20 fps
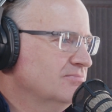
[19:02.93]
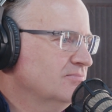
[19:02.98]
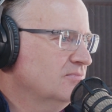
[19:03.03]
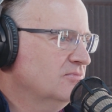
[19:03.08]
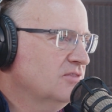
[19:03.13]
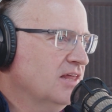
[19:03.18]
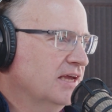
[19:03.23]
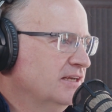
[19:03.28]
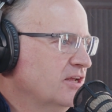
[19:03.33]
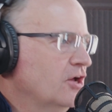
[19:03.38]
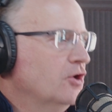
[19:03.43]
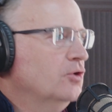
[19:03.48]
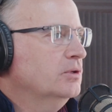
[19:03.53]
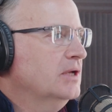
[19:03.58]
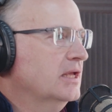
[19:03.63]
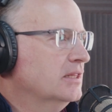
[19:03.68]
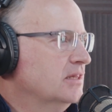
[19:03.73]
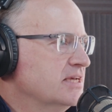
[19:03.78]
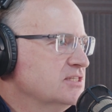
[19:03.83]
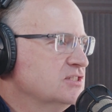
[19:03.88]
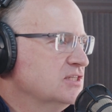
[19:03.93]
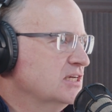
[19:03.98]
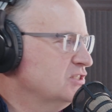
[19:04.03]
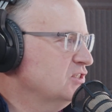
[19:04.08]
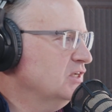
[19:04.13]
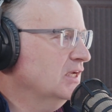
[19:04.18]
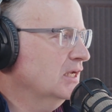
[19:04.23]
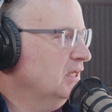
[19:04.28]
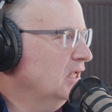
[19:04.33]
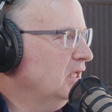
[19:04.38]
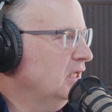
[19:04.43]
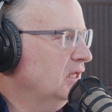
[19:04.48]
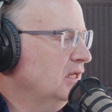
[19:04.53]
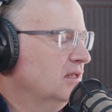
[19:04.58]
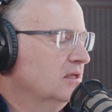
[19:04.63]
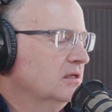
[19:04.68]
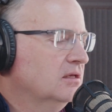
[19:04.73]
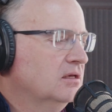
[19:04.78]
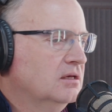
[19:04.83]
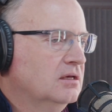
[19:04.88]
they don't unless they see a need.
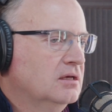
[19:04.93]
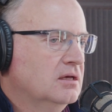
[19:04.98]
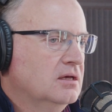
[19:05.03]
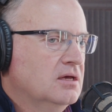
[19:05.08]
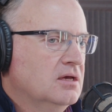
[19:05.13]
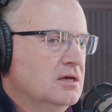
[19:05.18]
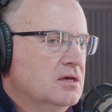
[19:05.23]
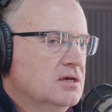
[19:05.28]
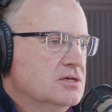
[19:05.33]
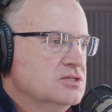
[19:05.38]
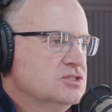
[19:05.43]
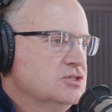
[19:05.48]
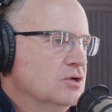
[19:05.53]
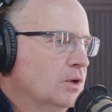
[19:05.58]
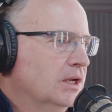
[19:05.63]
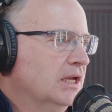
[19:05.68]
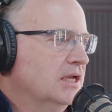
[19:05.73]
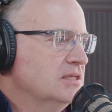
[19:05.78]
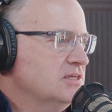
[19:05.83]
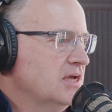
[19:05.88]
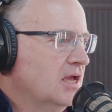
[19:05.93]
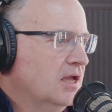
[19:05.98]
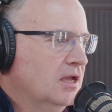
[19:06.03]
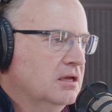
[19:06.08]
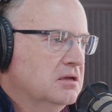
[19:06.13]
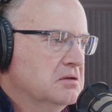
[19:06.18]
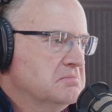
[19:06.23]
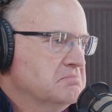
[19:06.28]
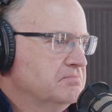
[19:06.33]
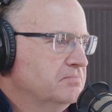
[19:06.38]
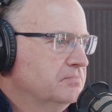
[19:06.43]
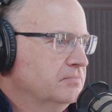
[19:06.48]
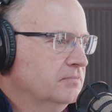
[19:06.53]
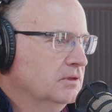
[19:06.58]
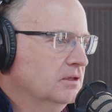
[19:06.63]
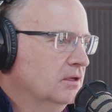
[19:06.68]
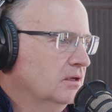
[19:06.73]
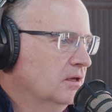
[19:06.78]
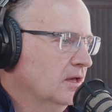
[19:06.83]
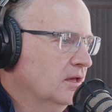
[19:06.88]
So it can take
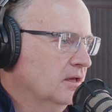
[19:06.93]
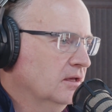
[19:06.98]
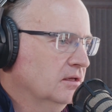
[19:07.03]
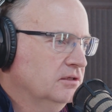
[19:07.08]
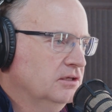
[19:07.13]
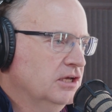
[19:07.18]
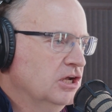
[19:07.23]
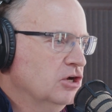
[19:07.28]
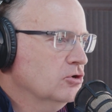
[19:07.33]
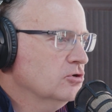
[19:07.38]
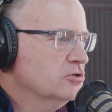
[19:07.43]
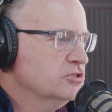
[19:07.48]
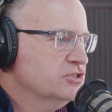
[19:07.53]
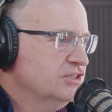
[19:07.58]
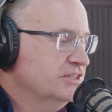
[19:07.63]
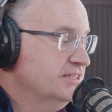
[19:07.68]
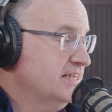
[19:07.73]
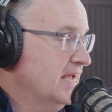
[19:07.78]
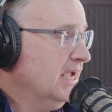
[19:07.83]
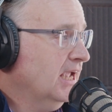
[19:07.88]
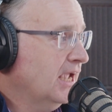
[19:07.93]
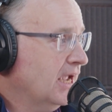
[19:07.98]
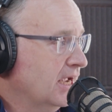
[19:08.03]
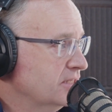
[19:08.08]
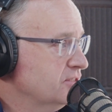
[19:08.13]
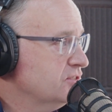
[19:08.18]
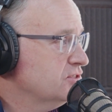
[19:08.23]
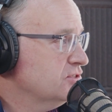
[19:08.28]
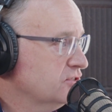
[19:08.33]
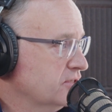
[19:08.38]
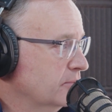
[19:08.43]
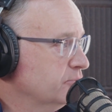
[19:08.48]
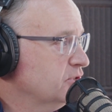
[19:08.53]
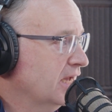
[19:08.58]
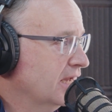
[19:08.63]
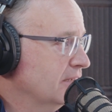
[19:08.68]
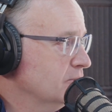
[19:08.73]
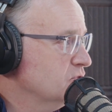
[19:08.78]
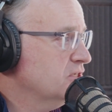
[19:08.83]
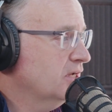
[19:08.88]
years to decades
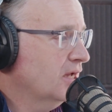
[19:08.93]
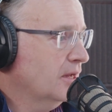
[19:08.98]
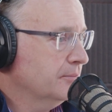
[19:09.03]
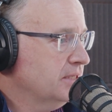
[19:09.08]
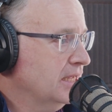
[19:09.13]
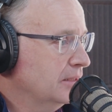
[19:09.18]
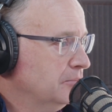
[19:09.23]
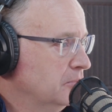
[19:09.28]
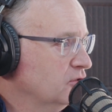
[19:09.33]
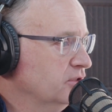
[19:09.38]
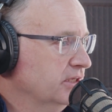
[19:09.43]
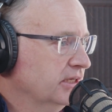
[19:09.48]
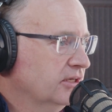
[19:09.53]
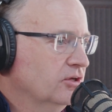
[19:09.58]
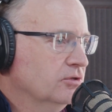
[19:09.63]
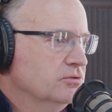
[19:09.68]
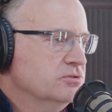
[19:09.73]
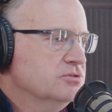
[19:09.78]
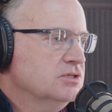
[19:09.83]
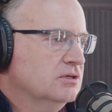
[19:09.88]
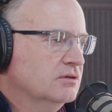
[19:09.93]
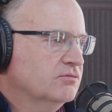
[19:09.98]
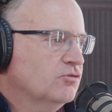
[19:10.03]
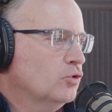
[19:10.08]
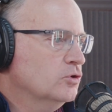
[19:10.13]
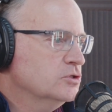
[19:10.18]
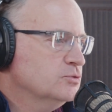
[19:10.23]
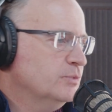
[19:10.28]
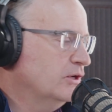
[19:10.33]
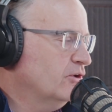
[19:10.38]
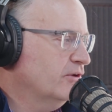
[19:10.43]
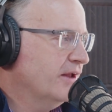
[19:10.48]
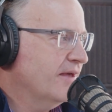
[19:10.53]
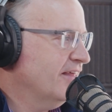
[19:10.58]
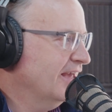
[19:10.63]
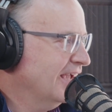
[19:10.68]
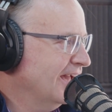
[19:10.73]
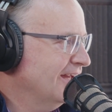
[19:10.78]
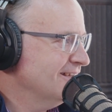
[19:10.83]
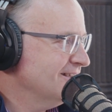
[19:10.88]
sometimes to update building codes. And of course, we don't have that
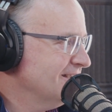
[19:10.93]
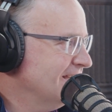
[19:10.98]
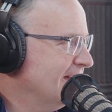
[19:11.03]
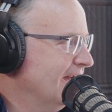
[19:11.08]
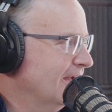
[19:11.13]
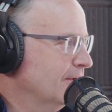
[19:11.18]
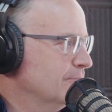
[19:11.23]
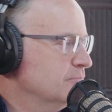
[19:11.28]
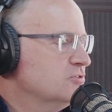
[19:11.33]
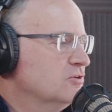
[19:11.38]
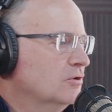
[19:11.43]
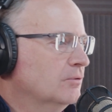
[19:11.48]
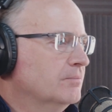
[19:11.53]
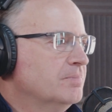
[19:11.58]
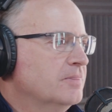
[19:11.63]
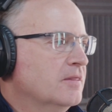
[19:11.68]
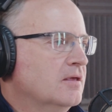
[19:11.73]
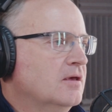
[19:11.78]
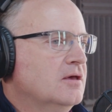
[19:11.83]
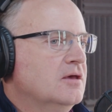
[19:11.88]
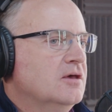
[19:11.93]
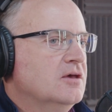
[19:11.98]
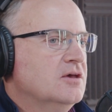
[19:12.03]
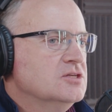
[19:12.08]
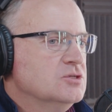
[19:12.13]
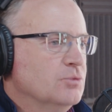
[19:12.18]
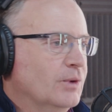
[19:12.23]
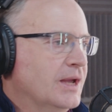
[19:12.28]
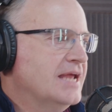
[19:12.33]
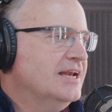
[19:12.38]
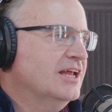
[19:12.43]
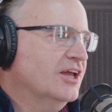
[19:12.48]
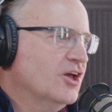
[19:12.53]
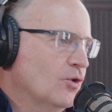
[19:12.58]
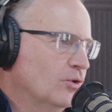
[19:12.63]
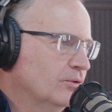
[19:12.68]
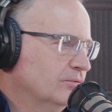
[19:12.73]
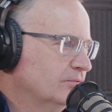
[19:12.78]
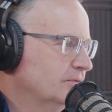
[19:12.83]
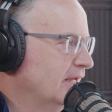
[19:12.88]
kind of time. So we had to
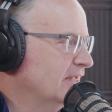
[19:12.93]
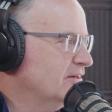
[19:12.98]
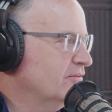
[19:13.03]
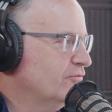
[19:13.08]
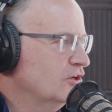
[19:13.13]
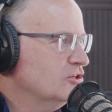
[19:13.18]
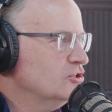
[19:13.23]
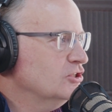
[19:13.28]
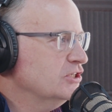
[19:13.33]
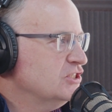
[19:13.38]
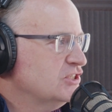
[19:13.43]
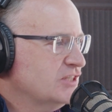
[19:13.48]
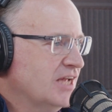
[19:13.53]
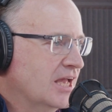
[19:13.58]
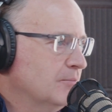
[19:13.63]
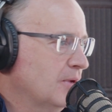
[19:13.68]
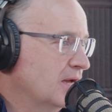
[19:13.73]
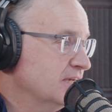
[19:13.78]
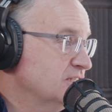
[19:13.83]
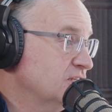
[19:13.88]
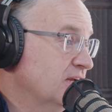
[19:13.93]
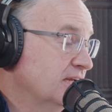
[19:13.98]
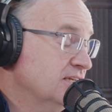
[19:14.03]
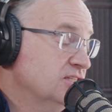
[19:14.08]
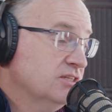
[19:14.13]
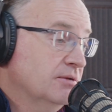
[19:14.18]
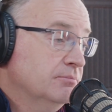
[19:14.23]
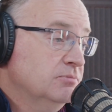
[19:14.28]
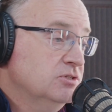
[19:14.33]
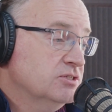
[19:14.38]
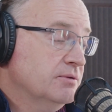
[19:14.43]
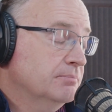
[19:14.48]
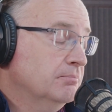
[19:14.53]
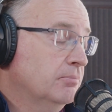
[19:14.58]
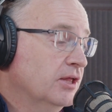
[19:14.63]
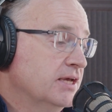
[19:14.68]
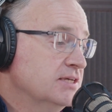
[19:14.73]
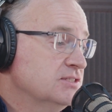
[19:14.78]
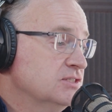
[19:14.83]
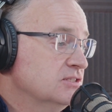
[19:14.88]
go individually, state by state. Some
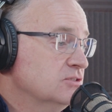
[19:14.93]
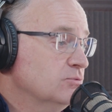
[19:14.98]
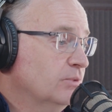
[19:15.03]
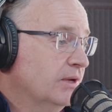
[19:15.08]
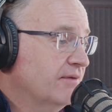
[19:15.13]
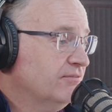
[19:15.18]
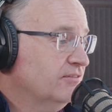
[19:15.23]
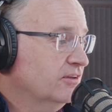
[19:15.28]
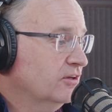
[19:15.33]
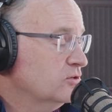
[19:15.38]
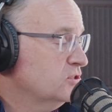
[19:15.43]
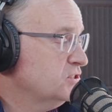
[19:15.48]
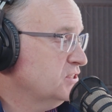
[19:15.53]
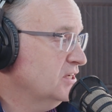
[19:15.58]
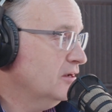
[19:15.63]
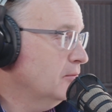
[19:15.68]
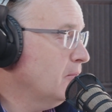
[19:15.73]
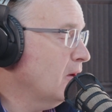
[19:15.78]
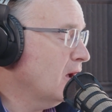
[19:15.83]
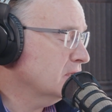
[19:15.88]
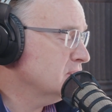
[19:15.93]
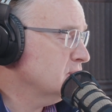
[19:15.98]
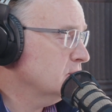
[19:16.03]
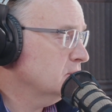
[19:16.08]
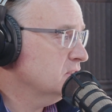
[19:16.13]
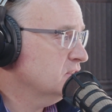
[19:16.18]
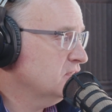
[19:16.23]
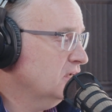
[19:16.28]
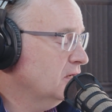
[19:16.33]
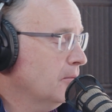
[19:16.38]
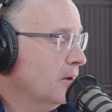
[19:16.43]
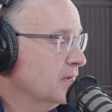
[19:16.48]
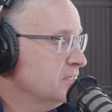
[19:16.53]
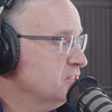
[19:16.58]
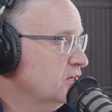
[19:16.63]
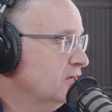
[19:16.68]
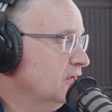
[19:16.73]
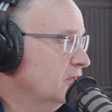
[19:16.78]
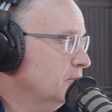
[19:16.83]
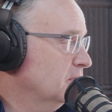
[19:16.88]
places we have to go city by
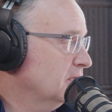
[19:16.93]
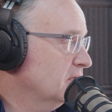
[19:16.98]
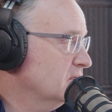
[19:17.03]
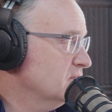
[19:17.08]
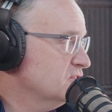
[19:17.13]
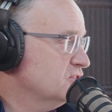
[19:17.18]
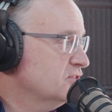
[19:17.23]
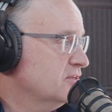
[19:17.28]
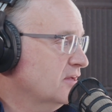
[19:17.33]
city because